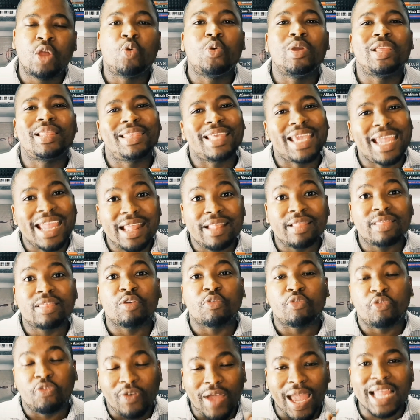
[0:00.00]
within
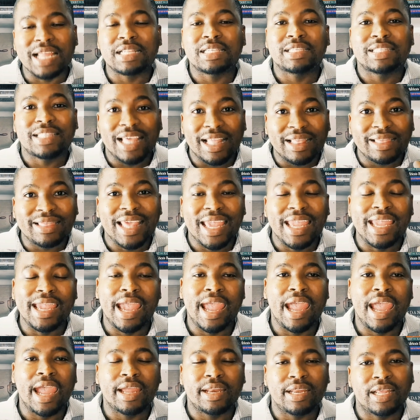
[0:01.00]
the fight that
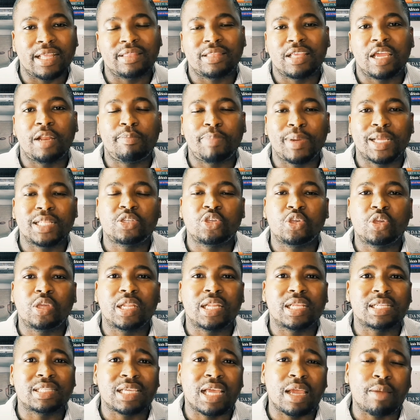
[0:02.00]
they had at that
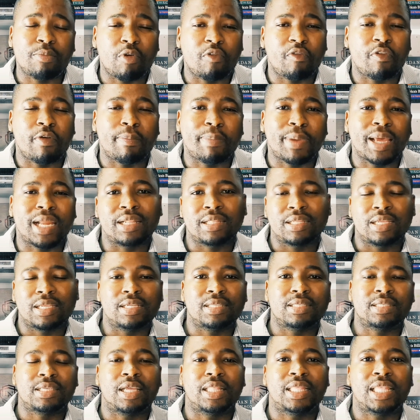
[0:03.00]
particular time of
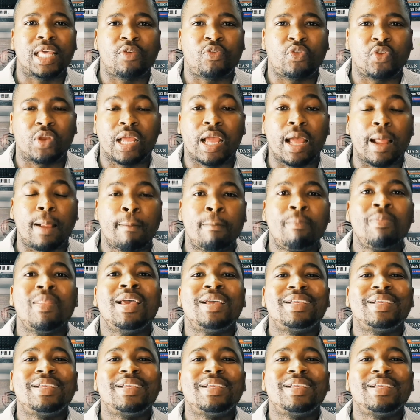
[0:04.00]
apartheid South Africa.